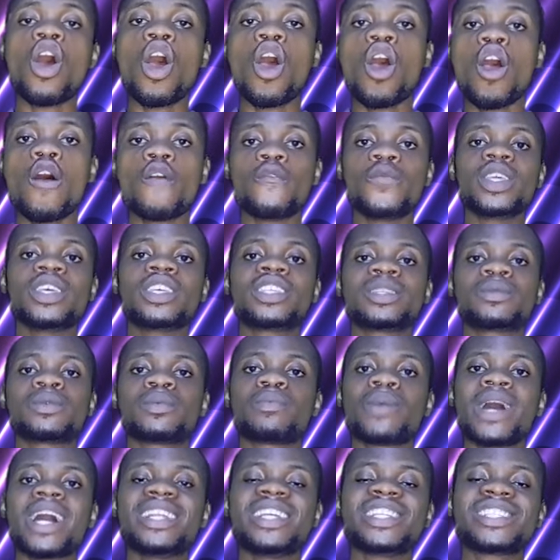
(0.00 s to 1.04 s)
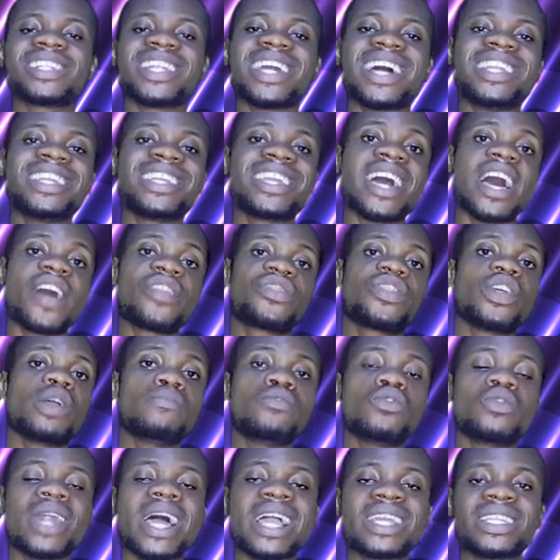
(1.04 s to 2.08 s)
of the Spanish La Liga
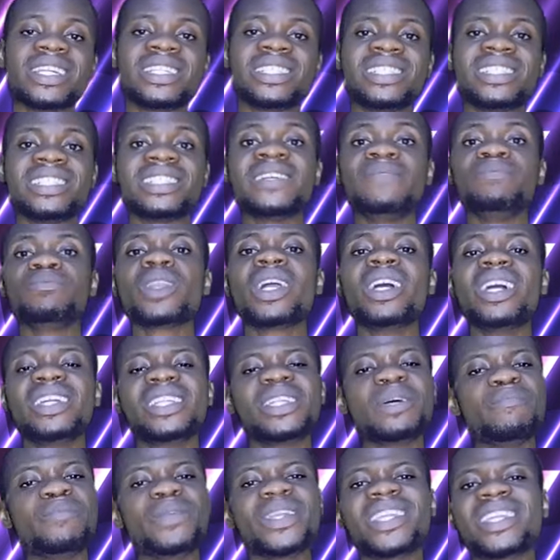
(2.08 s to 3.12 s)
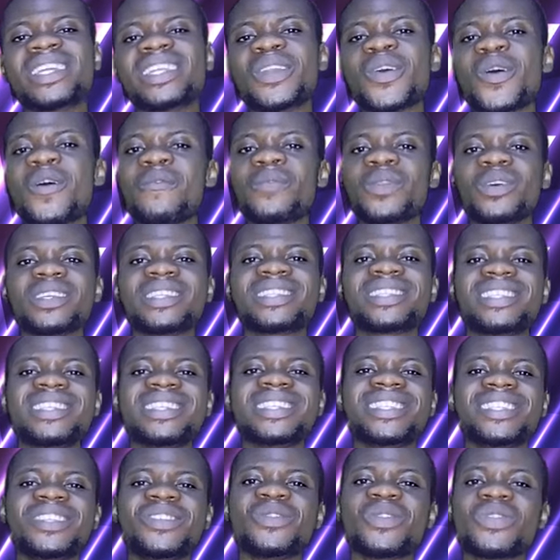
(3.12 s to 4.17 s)
table like they did in the beginning of the
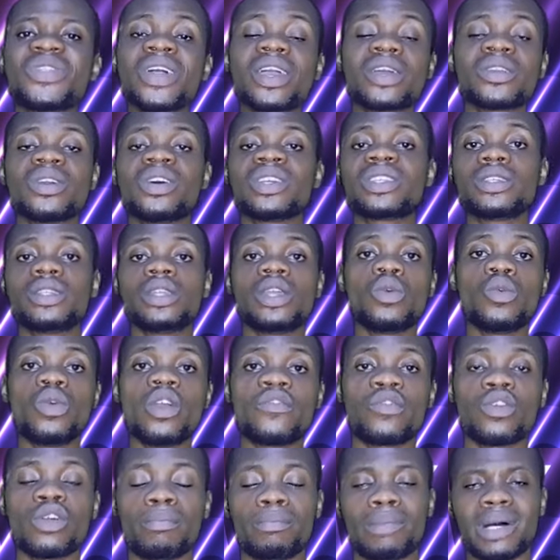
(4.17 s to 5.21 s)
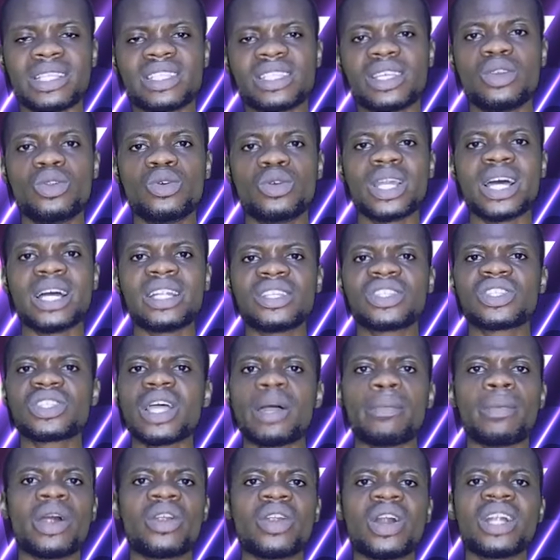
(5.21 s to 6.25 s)
season. You take nothing away from Barcelona this
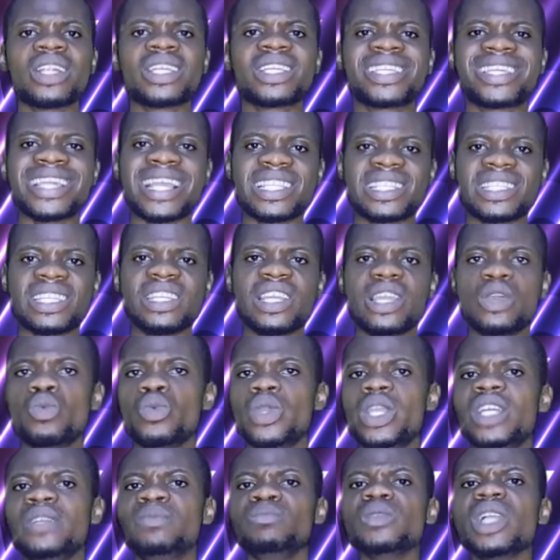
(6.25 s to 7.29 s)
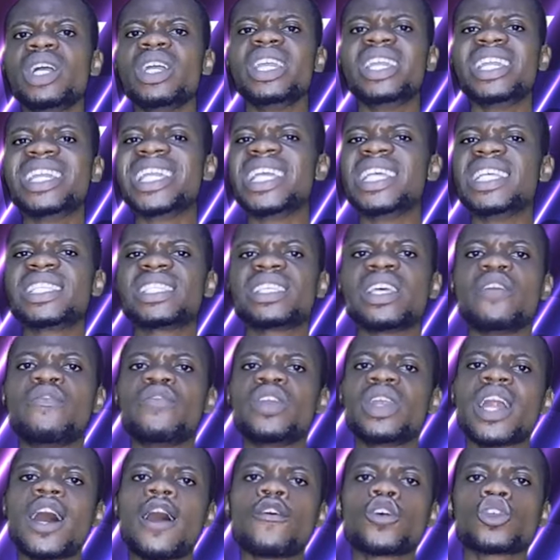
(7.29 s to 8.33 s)
time around, getting a win against
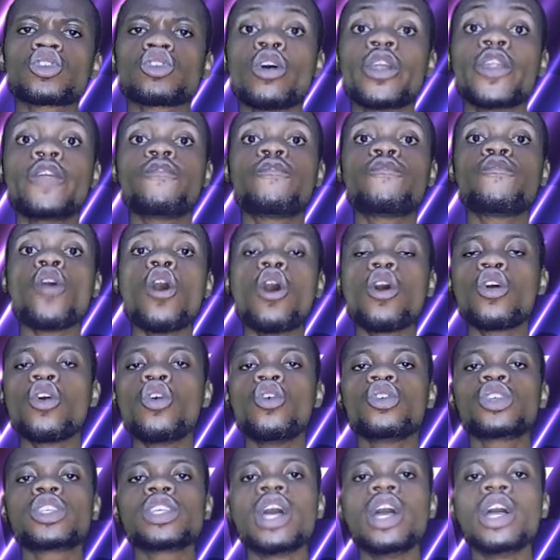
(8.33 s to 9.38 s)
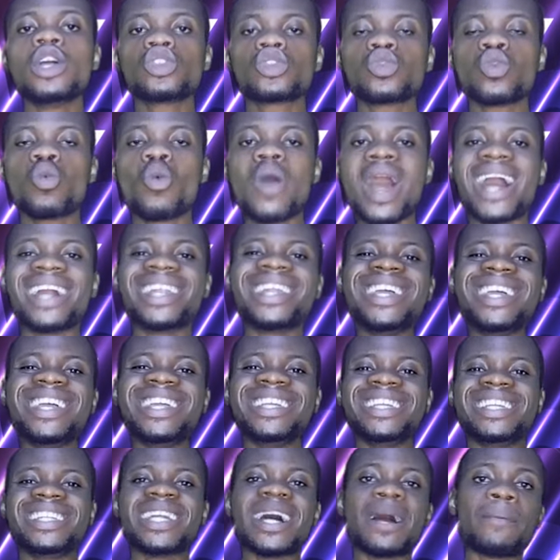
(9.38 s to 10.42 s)
Sevilla, scoring 4-1
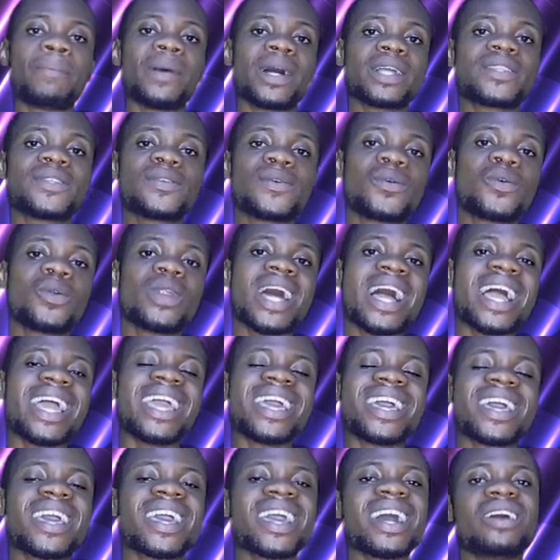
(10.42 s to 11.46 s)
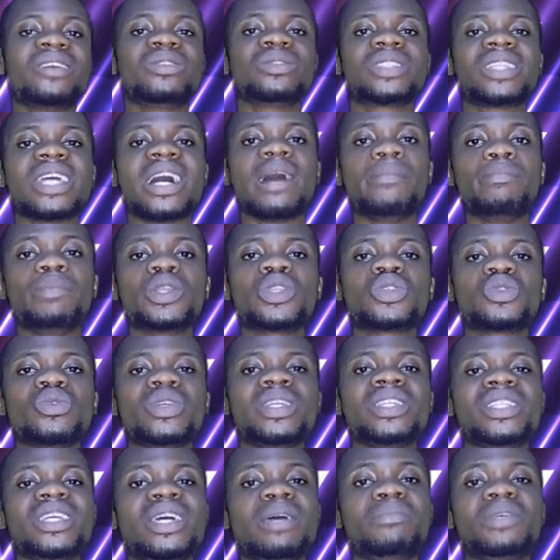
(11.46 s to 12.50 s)
in that particular encounter
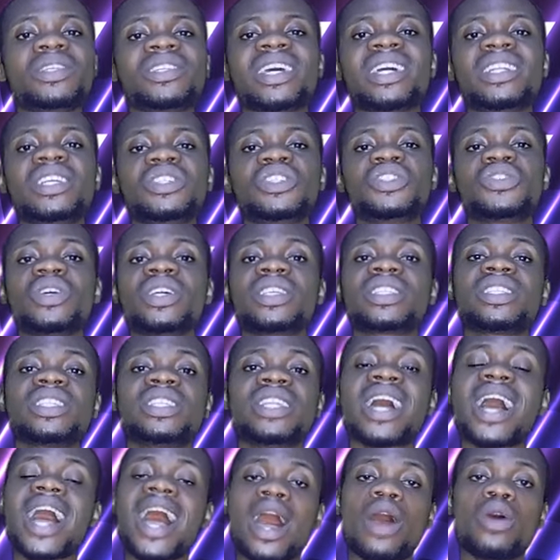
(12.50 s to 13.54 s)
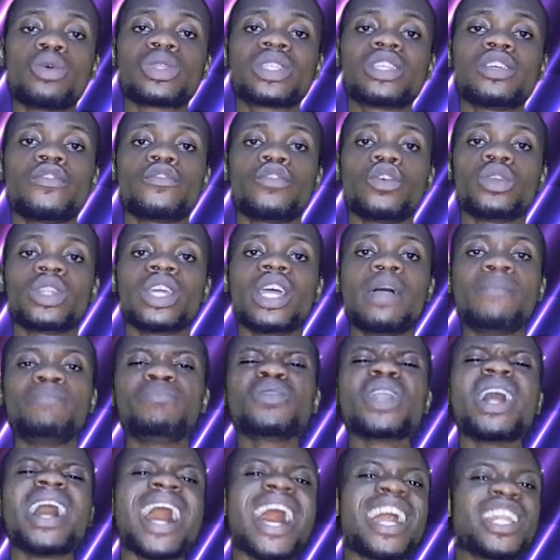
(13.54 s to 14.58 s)
between them. Is an interesting outing for them,
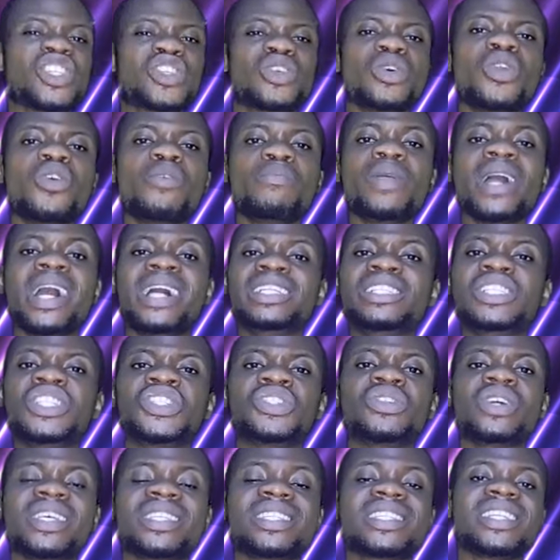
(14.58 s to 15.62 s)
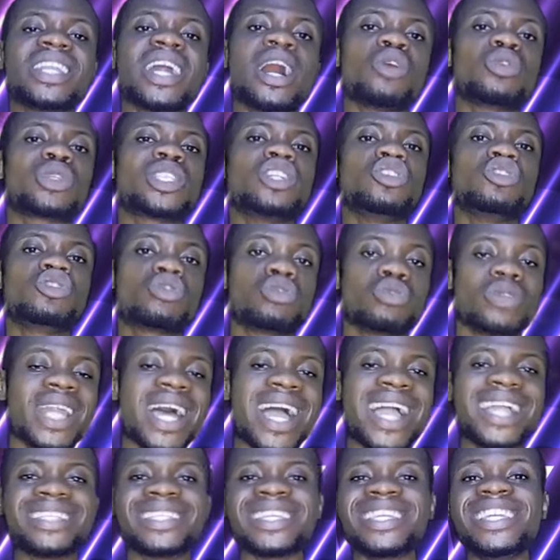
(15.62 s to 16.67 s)
and it's going to be an interesting outing
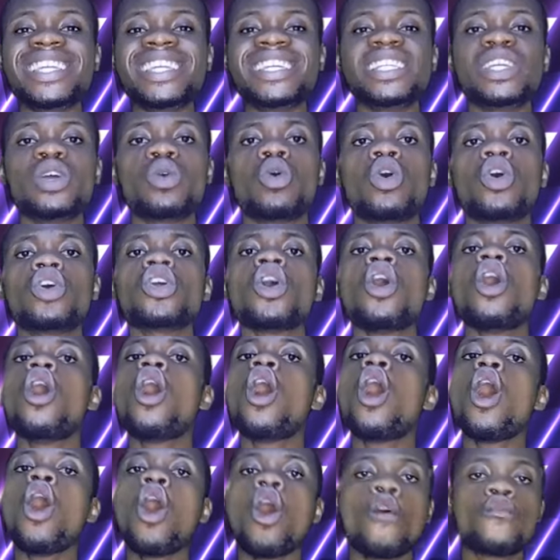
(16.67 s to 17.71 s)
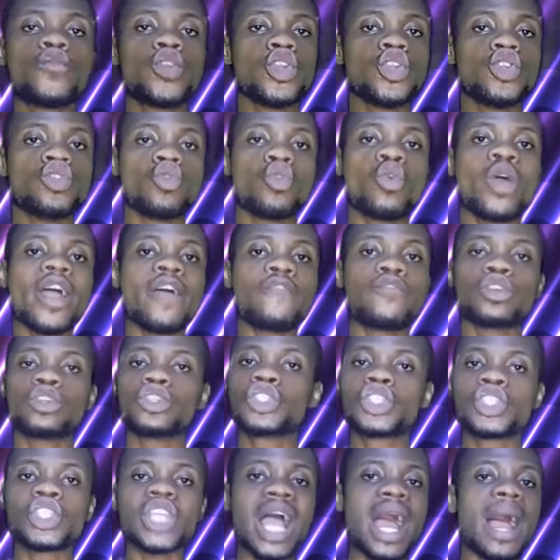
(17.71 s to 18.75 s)
tonight in the world of the
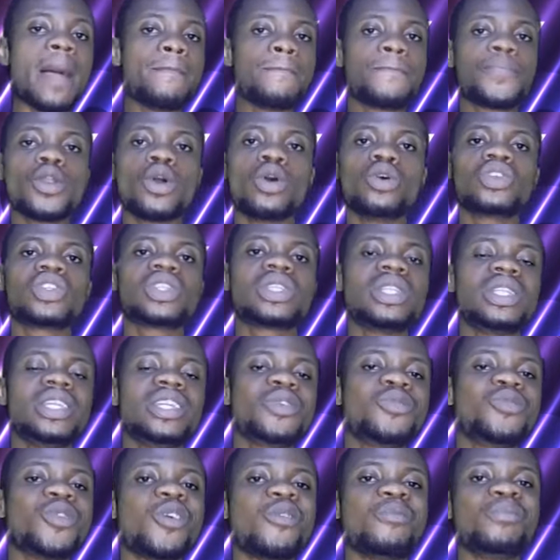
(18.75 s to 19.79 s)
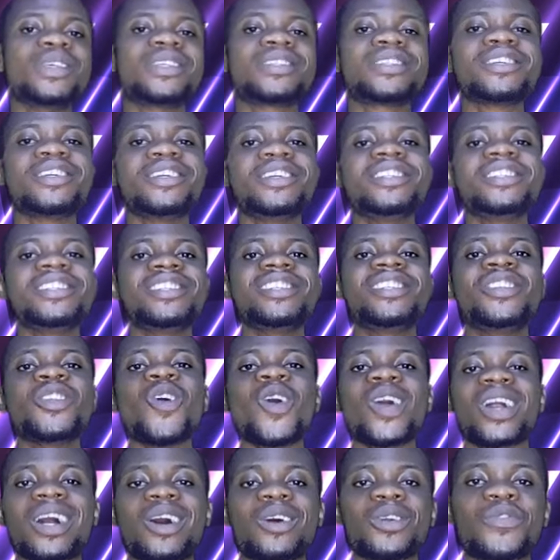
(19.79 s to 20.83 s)
UEFA Champions League. We'll be seeing the
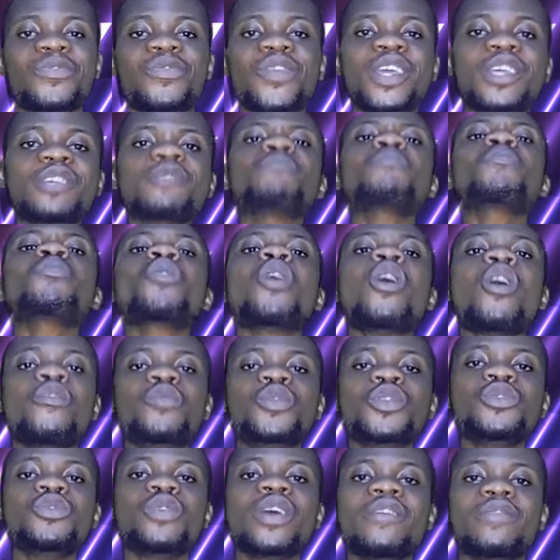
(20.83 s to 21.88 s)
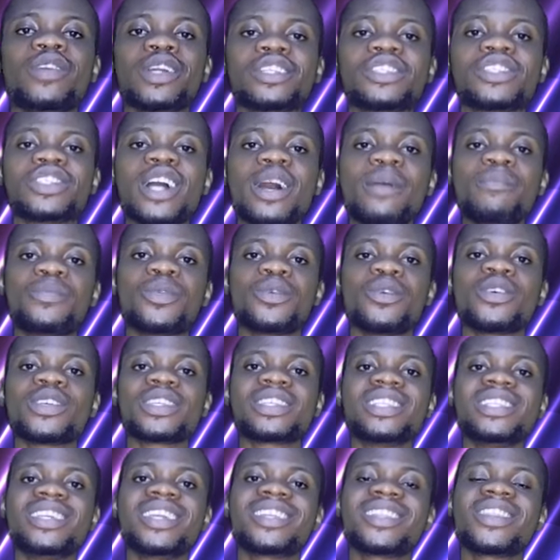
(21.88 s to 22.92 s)
knockout phase of the UEFA
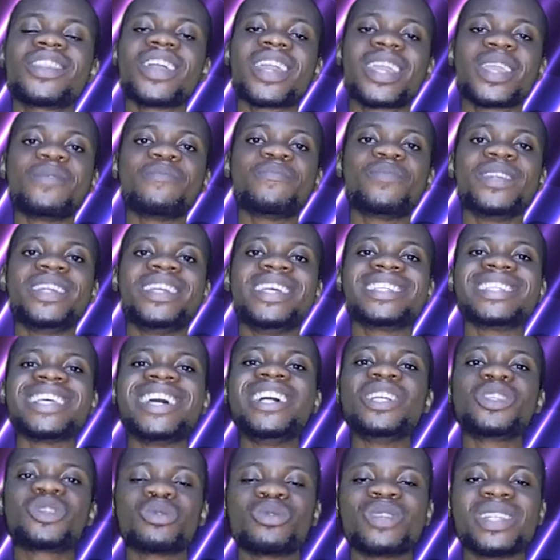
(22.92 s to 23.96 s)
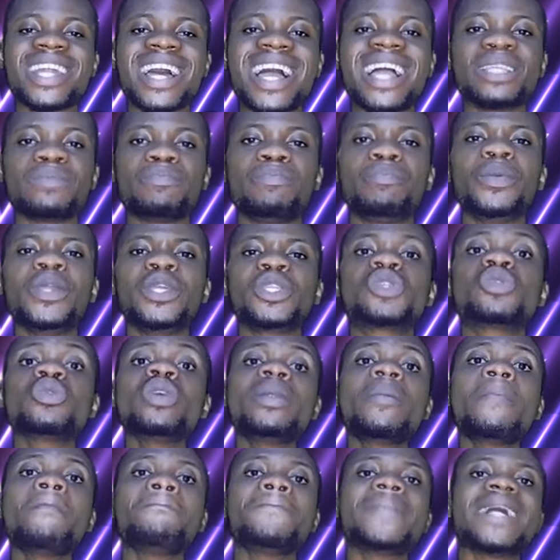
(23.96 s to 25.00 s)
Champions League taking place tonight
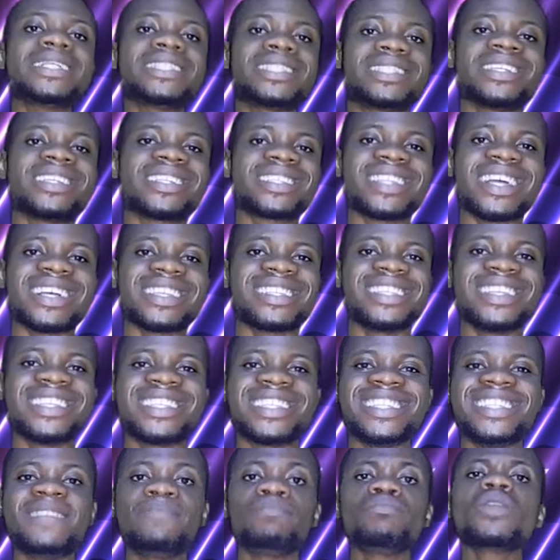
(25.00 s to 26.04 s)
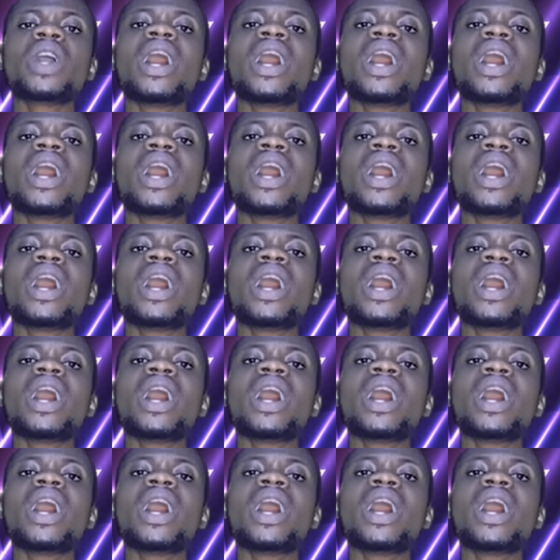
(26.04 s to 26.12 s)
between Manchester City